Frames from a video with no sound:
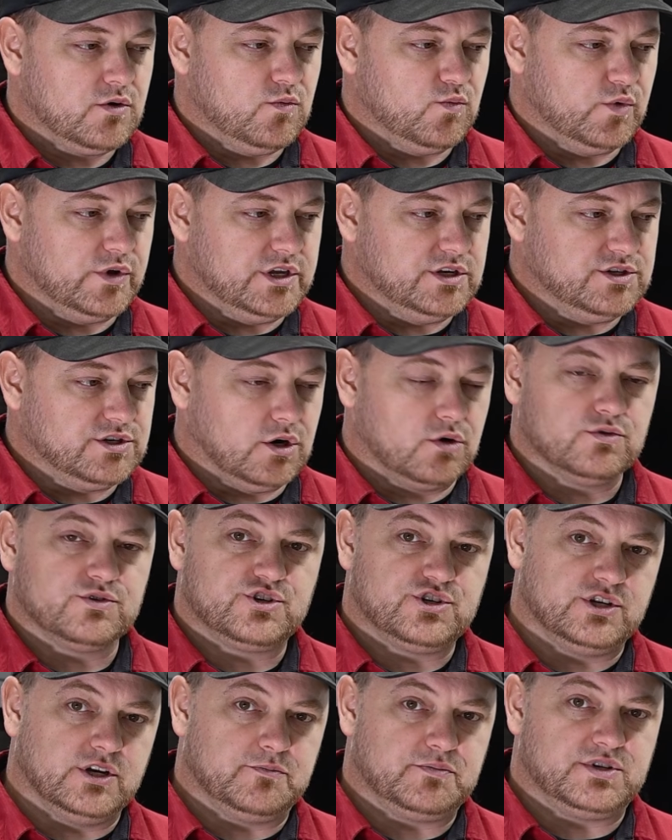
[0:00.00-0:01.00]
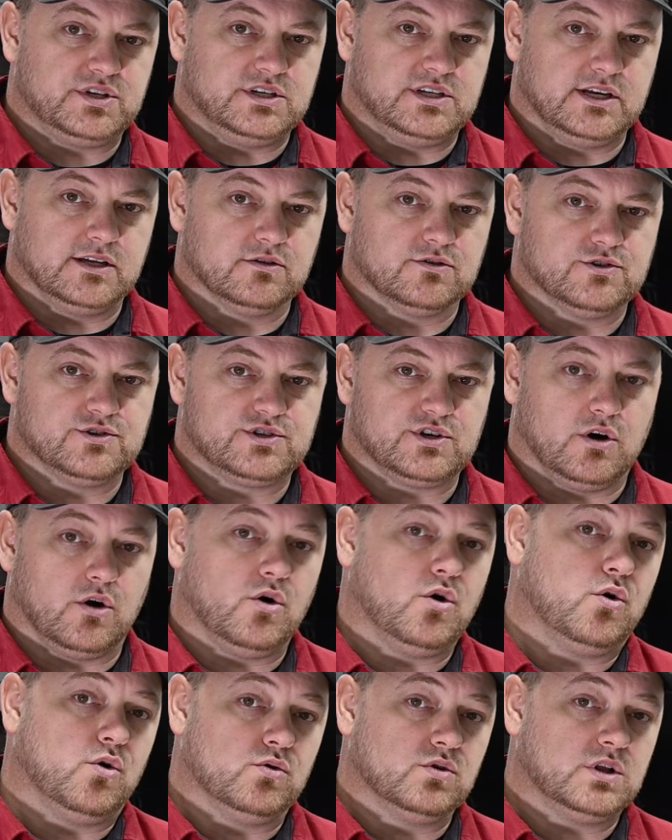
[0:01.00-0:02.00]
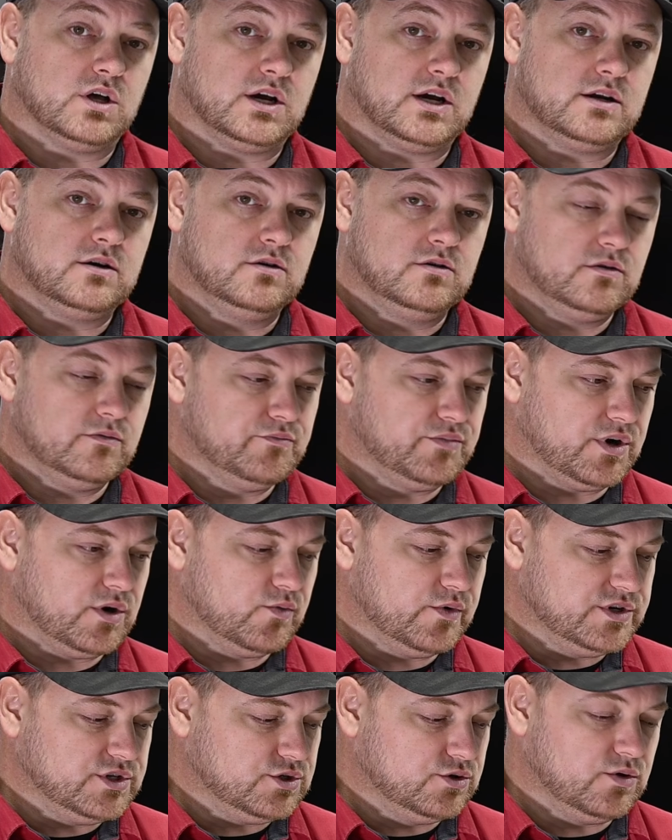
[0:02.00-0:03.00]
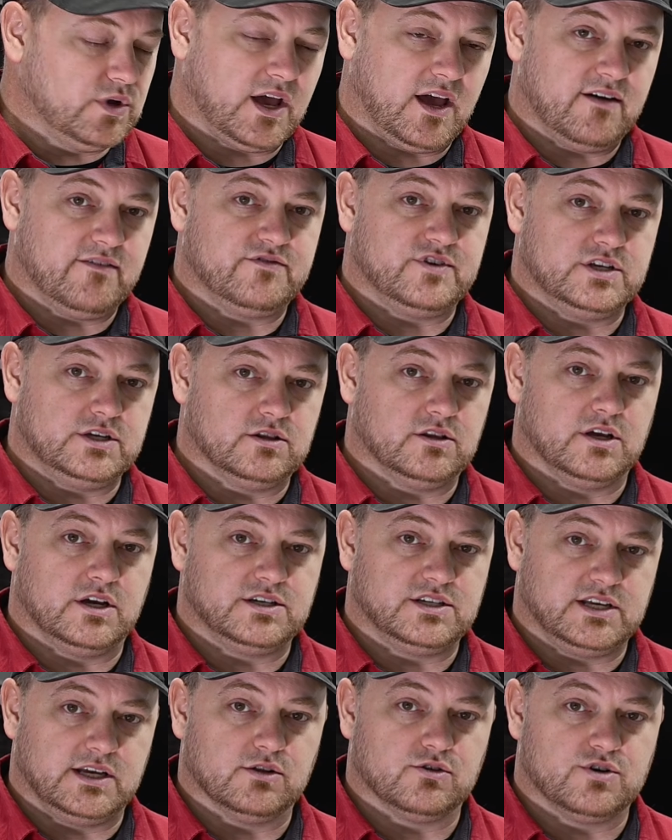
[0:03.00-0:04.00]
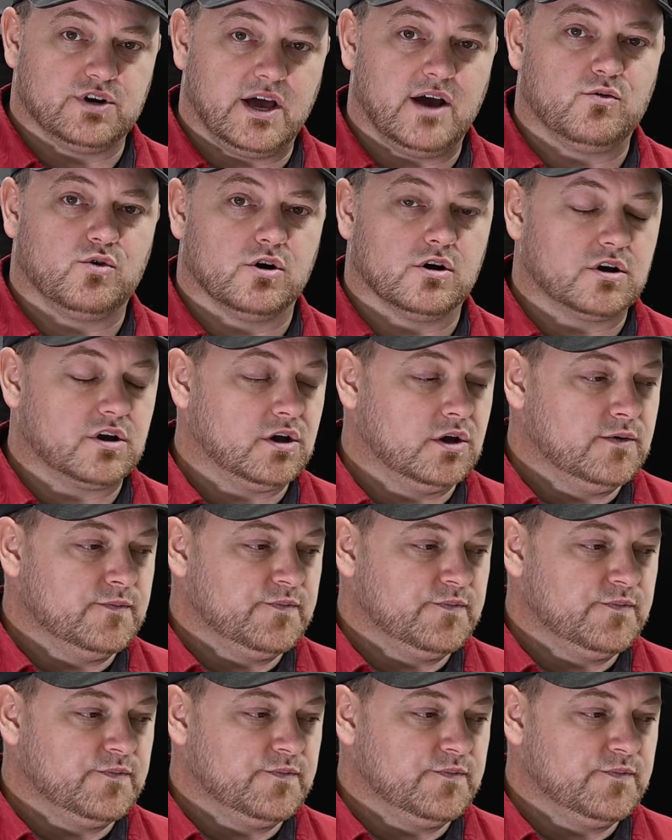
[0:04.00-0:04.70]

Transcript: We don't ship to dealers a whole lot, but we do have a dealer network.